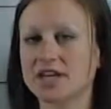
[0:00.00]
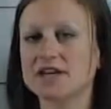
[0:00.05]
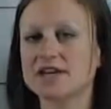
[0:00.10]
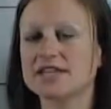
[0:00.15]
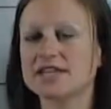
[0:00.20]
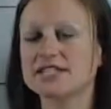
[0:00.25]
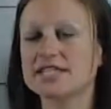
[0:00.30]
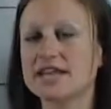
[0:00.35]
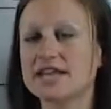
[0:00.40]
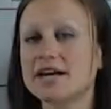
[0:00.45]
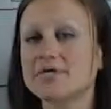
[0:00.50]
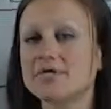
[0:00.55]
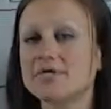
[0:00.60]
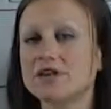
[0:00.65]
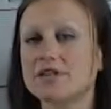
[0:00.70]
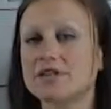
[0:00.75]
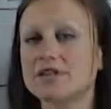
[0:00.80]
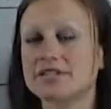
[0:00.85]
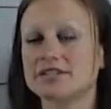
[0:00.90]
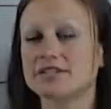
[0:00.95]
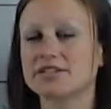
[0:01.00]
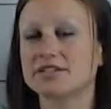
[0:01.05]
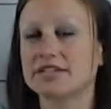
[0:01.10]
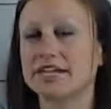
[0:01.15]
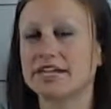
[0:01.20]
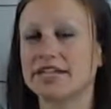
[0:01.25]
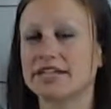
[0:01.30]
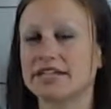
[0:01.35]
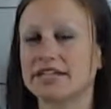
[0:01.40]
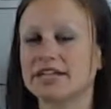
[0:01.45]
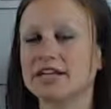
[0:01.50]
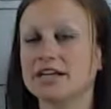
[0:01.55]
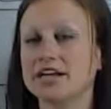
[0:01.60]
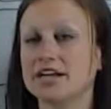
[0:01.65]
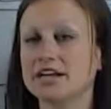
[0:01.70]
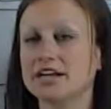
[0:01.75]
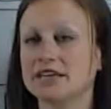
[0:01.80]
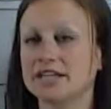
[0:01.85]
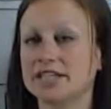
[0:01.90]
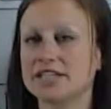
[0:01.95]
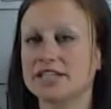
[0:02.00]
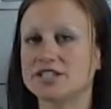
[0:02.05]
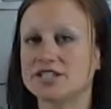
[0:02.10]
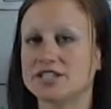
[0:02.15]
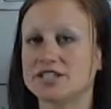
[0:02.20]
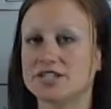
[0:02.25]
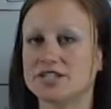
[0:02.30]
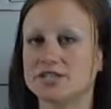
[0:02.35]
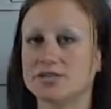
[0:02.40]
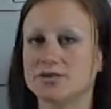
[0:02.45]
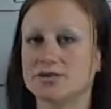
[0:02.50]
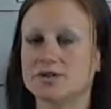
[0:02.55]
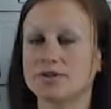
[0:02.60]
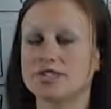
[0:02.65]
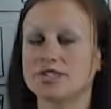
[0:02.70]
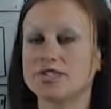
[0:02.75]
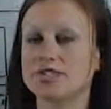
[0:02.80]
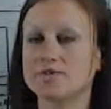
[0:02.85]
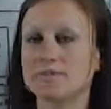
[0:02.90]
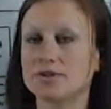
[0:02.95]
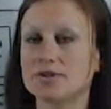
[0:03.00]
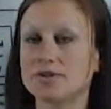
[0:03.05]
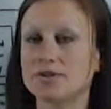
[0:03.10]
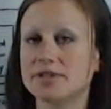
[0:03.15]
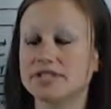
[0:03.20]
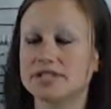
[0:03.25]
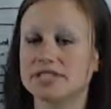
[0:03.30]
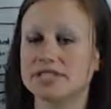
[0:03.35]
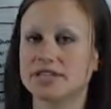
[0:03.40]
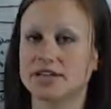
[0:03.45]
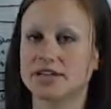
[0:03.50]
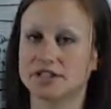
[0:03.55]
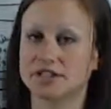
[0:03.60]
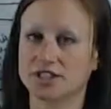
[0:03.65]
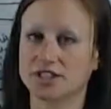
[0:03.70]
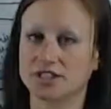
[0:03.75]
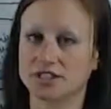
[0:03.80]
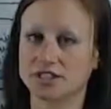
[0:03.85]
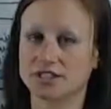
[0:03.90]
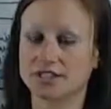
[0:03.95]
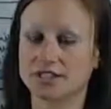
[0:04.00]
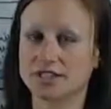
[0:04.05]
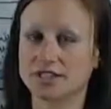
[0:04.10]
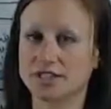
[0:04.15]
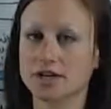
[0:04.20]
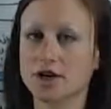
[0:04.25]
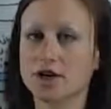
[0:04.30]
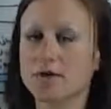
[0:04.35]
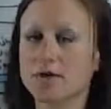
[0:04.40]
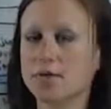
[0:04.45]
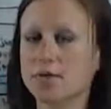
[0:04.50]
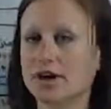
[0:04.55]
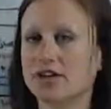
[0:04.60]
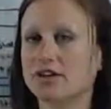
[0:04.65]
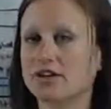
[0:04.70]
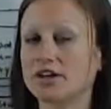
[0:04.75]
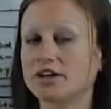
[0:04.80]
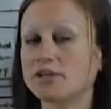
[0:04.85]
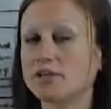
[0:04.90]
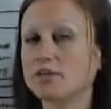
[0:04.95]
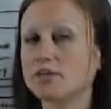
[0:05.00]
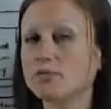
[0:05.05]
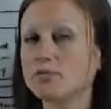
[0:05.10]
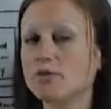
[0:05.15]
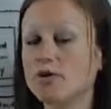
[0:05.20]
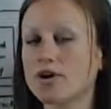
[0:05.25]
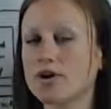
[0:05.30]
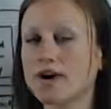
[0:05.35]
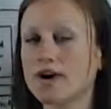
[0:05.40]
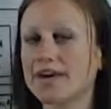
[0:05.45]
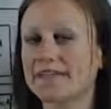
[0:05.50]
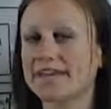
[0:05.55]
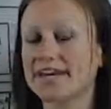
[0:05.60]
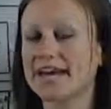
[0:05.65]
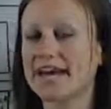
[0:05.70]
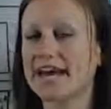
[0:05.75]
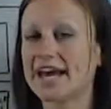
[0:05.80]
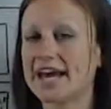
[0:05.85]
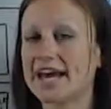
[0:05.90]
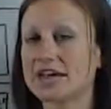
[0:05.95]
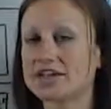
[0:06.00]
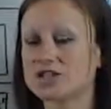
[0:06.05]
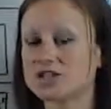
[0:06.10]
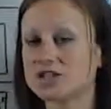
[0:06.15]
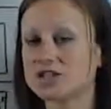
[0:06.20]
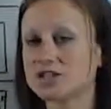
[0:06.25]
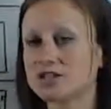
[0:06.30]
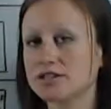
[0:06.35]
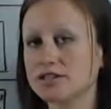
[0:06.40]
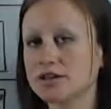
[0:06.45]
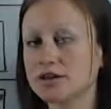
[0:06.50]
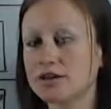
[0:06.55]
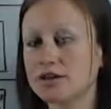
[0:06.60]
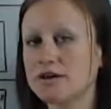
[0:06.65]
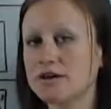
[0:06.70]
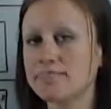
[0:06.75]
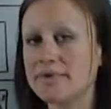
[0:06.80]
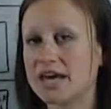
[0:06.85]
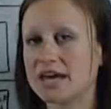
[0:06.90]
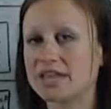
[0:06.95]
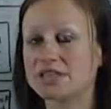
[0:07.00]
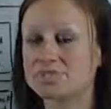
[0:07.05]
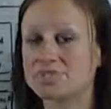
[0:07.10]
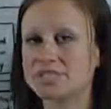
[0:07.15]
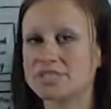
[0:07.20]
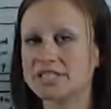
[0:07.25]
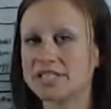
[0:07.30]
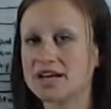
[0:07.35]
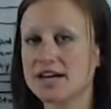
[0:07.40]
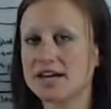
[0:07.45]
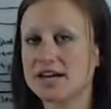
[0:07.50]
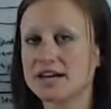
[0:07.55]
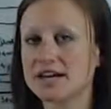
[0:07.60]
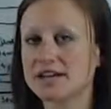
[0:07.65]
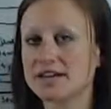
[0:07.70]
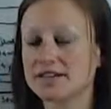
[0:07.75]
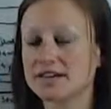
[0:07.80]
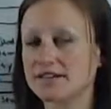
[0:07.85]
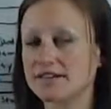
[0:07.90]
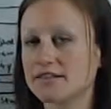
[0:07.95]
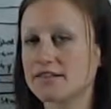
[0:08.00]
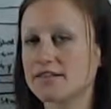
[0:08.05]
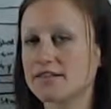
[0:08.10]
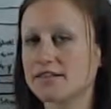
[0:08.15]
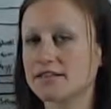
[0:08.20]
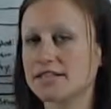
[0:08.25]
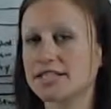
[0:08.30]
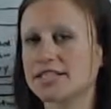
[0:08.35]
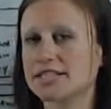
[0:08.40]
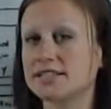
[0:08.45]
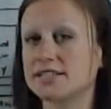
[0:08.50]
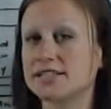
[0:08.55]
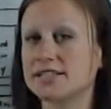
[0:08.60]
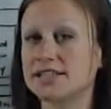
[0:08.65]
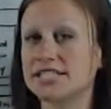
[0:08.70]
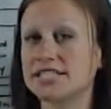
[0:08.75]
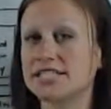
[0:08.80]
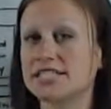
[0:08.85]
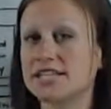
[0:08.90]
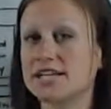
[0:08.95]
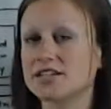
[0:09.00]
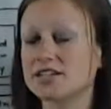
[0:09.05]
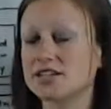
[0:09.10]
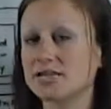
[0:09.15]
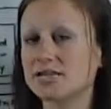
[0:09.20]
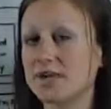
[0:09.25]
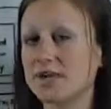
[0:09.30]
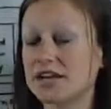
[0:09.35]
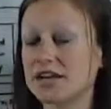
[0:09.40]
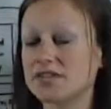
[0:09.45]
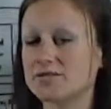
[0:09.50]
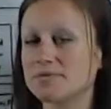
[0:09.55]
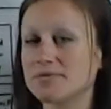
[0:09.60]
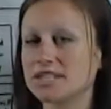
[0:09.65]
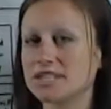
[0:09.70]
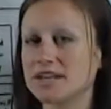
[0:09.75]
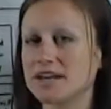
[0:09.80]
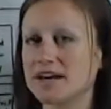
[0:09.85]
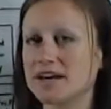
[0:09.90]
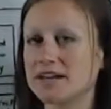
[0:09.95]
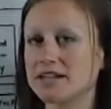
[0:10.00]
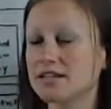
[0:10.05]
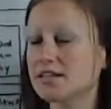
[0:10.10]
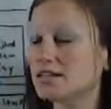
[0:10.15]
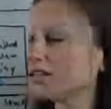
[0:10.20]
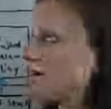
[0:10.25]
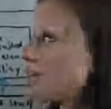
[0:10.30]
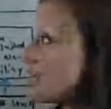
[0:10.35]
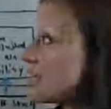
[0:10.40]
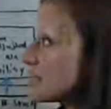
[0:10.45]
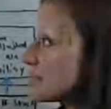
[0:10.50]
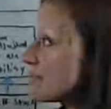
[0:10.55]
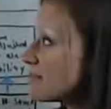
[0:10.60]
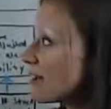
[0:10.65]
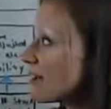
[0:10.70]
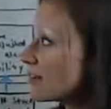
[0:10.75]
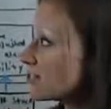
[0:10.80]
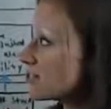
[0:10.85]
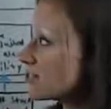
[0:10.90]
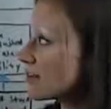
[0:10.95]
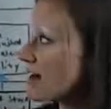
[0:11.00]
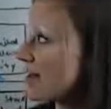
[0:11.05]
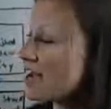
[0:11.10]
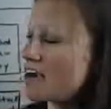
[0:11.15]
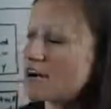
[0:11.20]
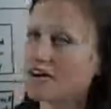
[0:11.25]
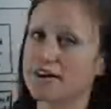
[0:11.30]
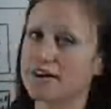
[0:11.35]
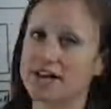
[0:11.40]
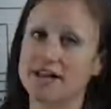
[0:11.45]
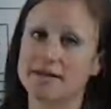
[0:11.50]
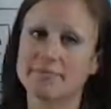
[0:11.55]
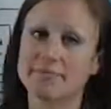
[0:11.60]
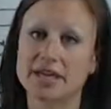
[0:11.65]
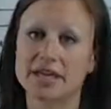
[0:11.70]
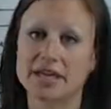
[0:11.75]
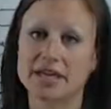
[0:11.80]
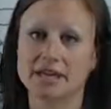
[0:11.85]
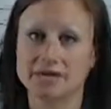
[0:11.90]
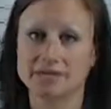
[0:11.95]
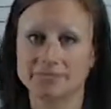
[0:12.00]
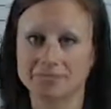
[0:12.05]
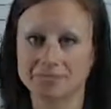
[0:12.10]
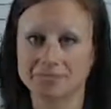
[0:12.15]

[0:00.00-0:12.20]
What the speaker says: Today we're going to look at it in relation to disputed deductions. We're going to look a little more on the cash management side, the deduction management side, as well as your AR and AP.